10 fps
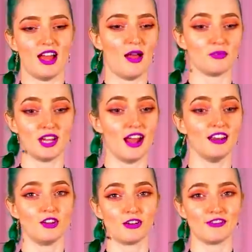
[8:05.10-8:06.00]
I'm kind
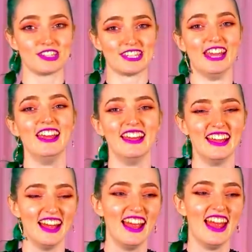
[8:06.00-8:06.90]
of nervous.
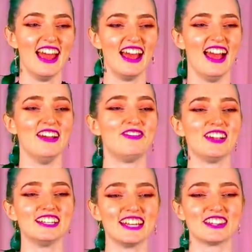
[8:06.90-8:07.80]
I
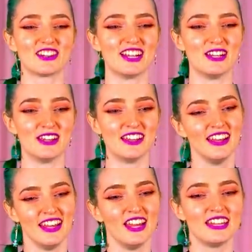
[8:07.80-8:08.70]
feel like they're gonna
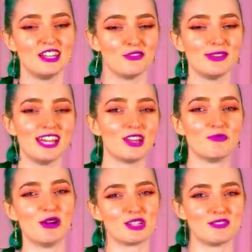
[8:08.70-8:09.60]
give me like a
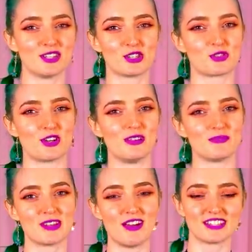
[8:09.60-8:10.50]
bunch of extreme
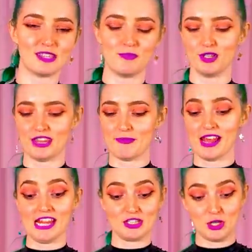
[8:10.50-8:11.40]
songs and put them at
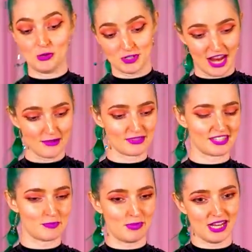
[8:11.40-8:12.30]
like two times the
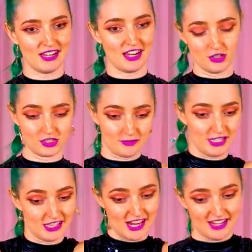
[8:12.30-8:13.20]
speed and I'll just be
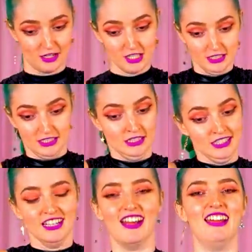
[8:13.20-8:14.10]
like,
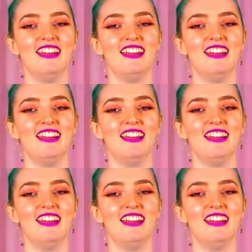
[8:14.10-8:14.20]
I